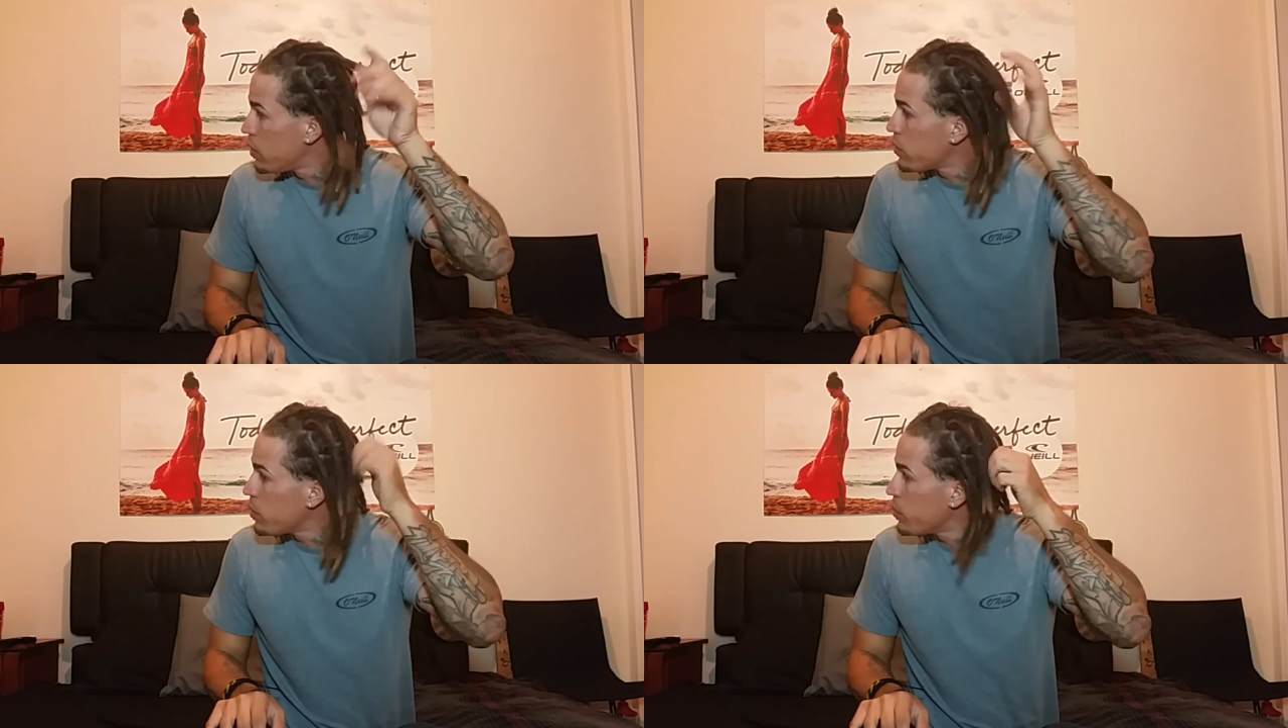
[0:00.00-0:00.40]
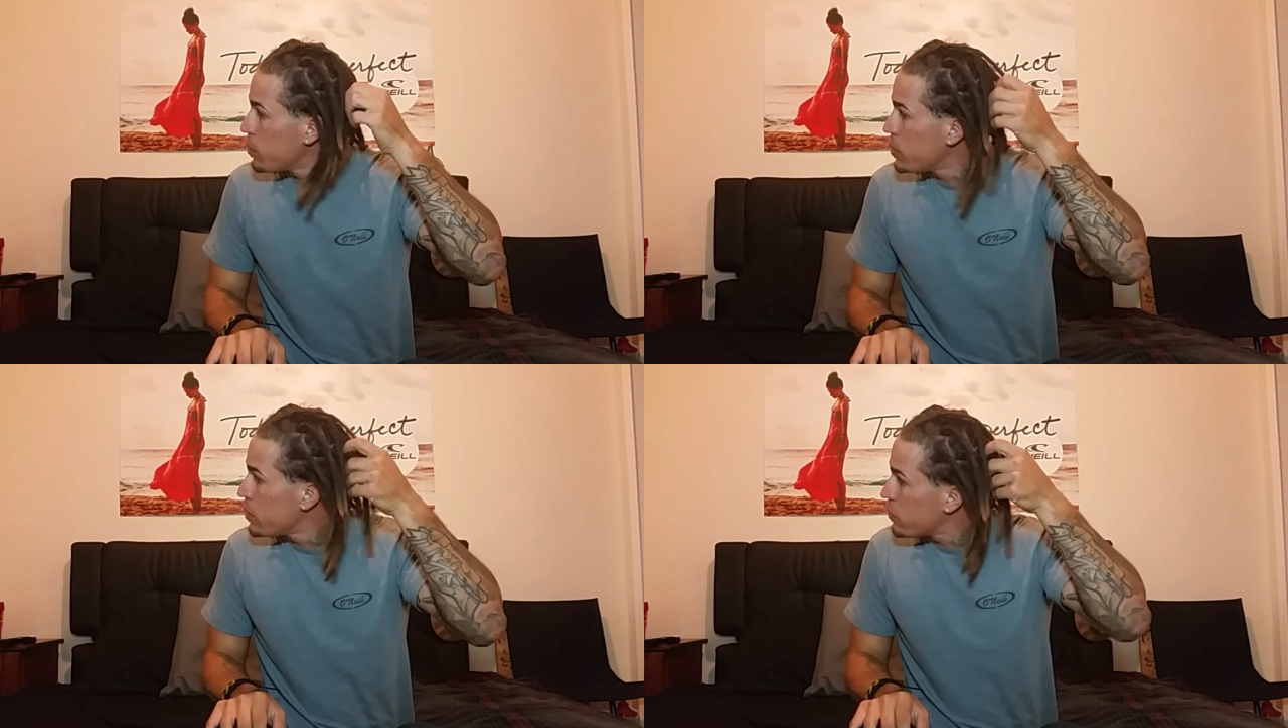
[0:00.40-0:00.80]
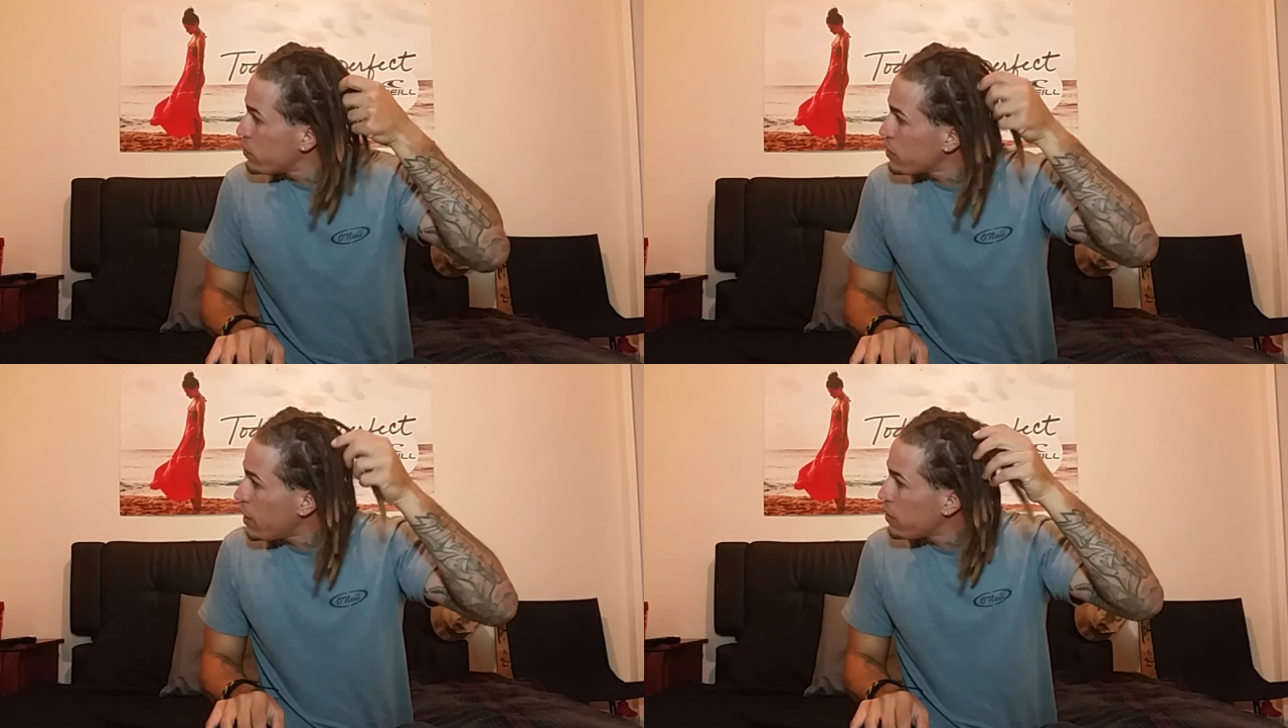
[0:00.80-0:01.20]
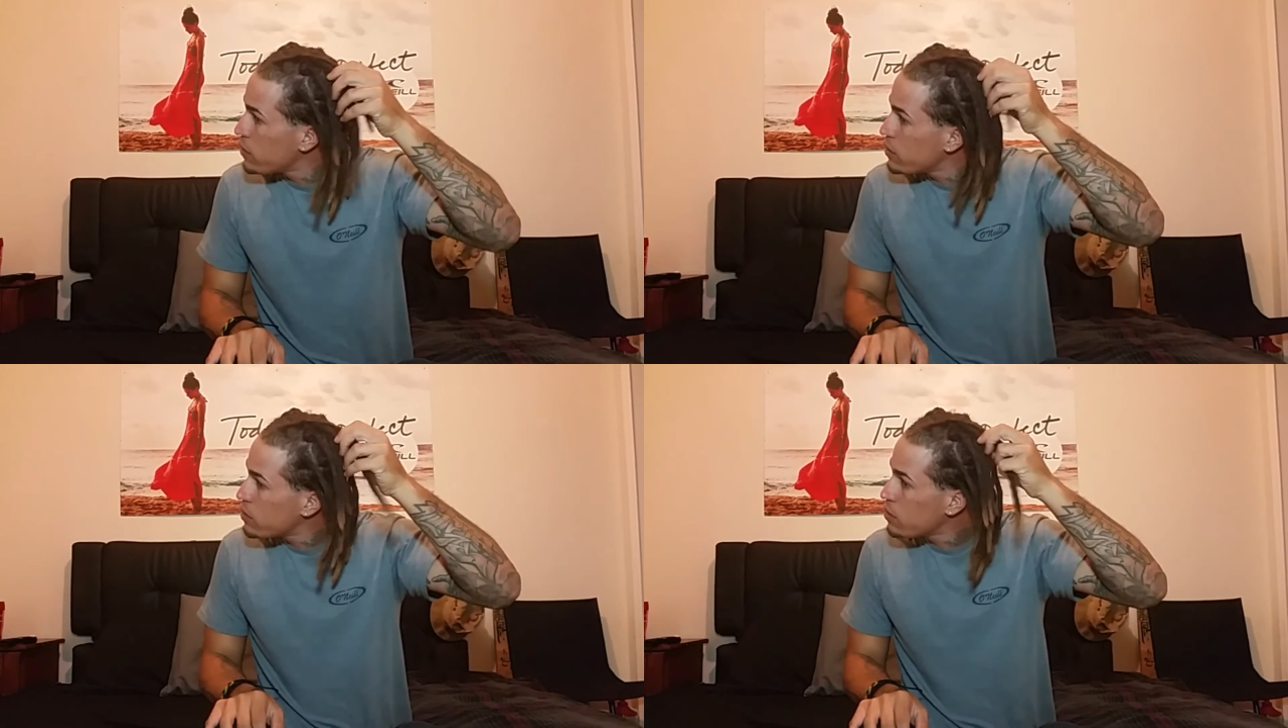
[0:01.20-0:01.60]
Some of them are different
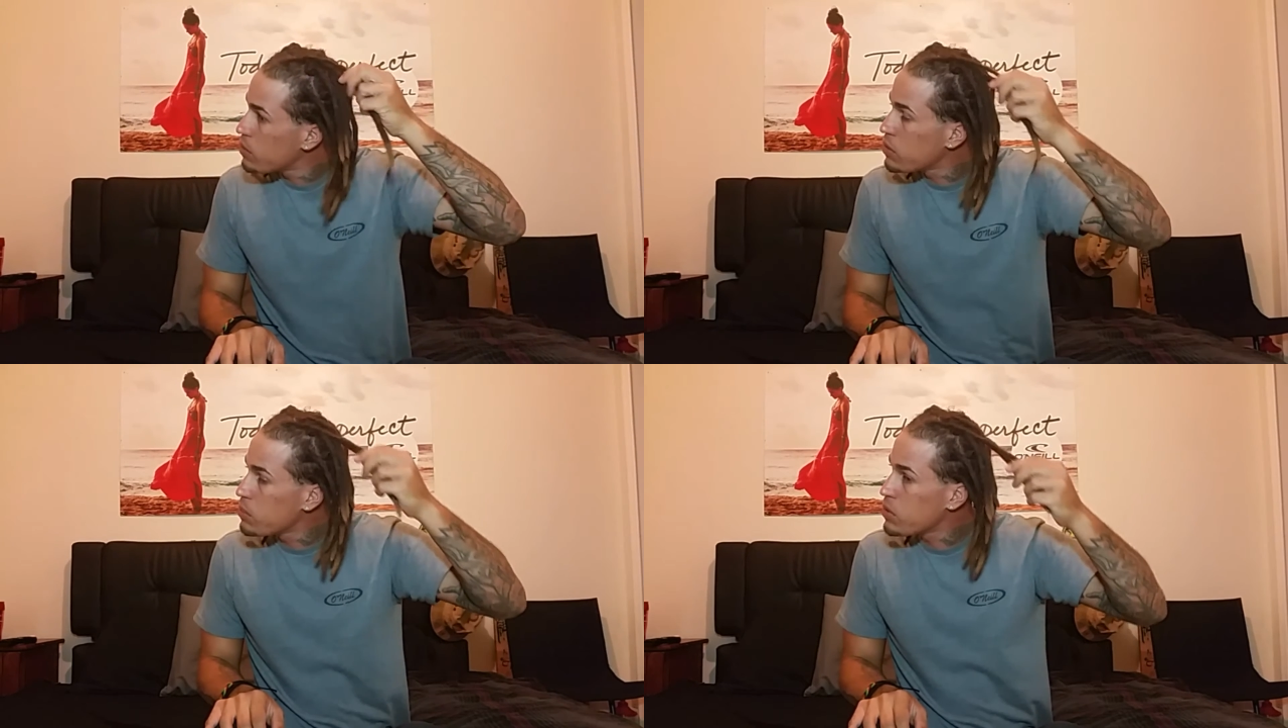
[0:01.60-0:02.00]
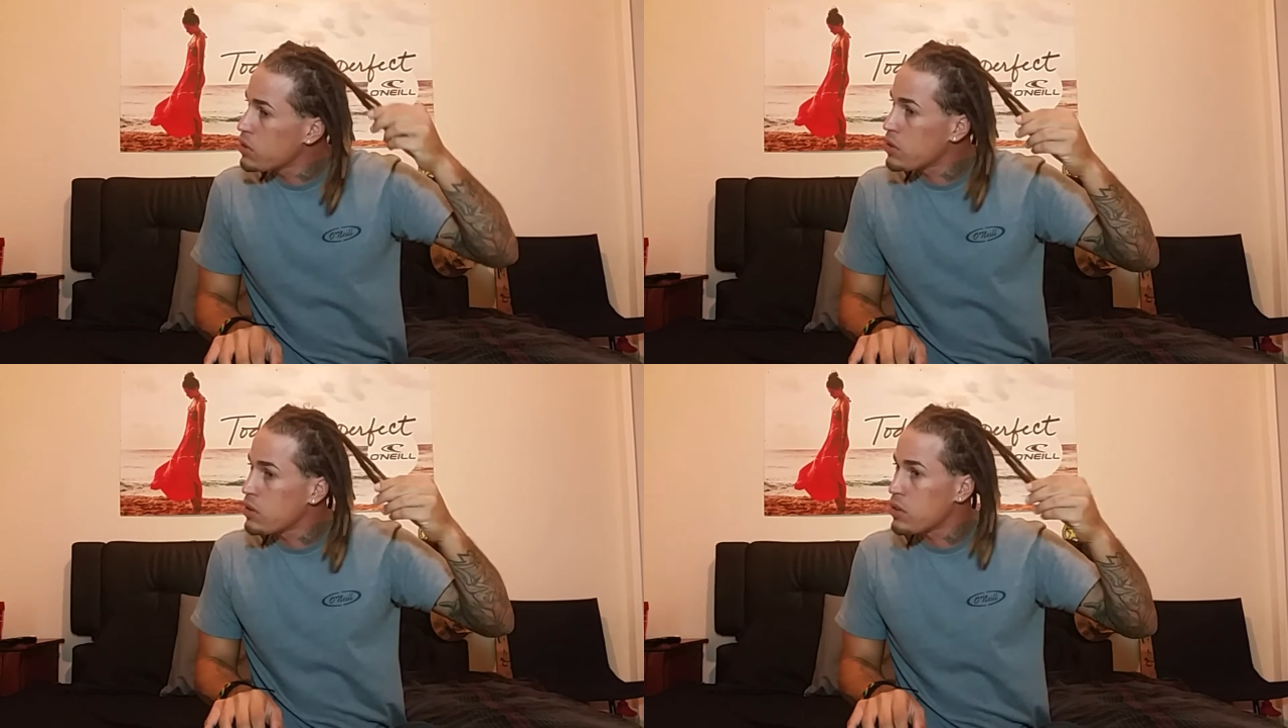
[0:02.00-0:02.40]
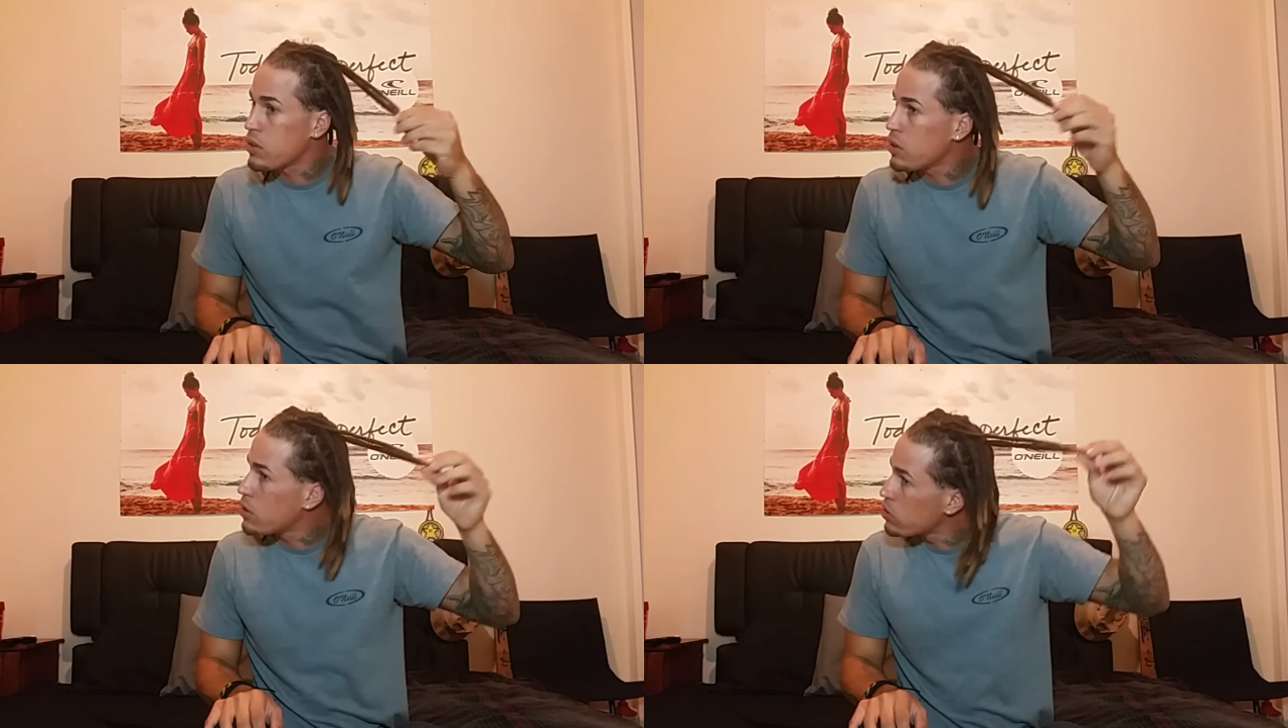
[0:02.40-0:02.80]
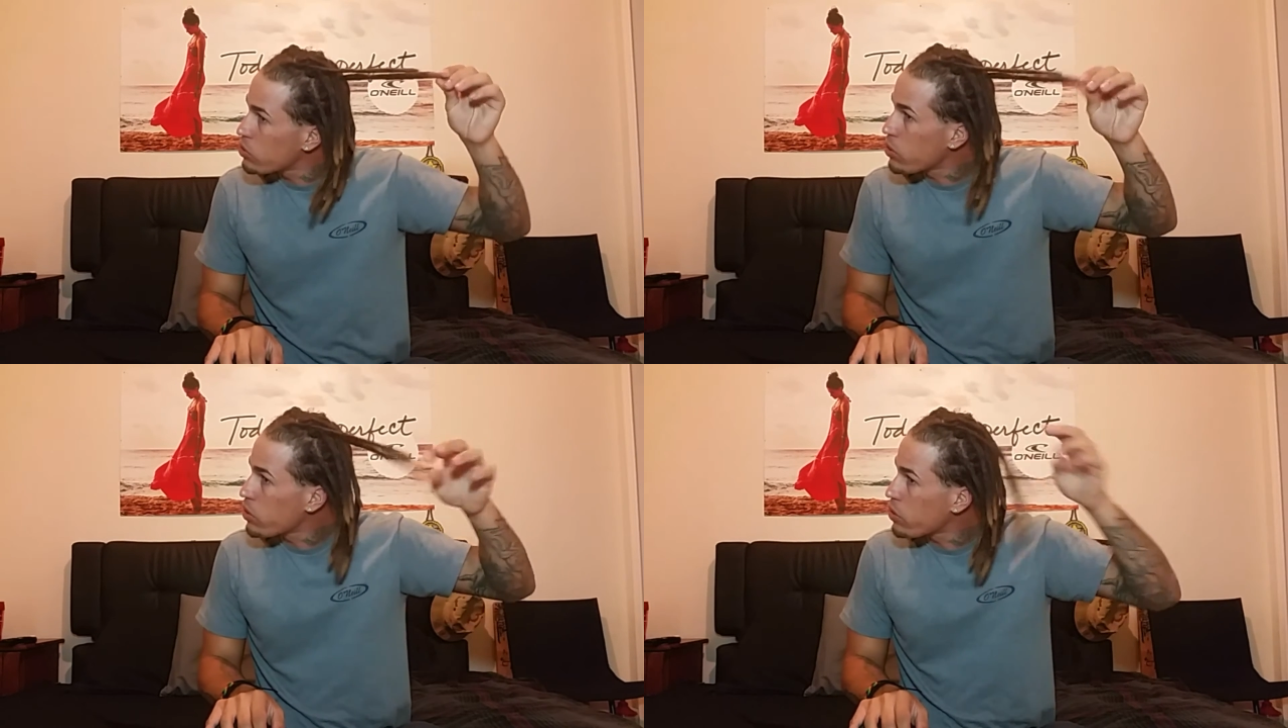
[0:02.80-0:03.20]
sizes, some of them are
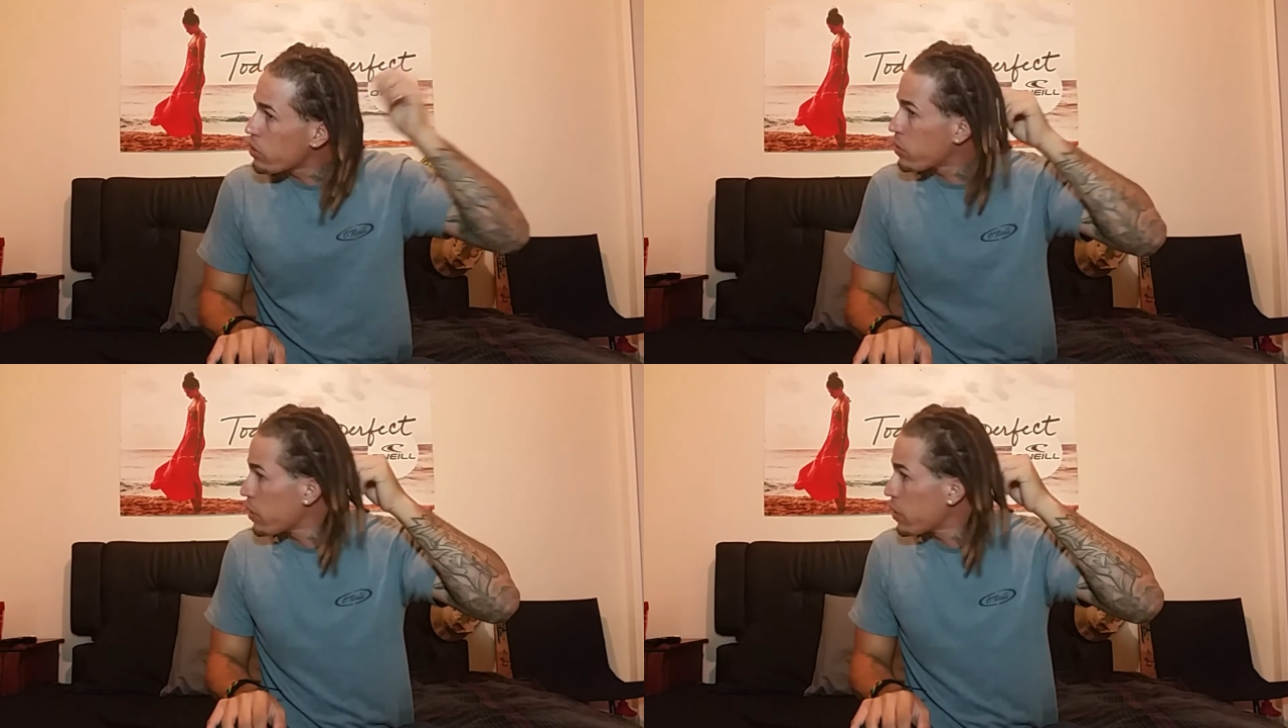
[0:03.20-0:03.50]
shorter,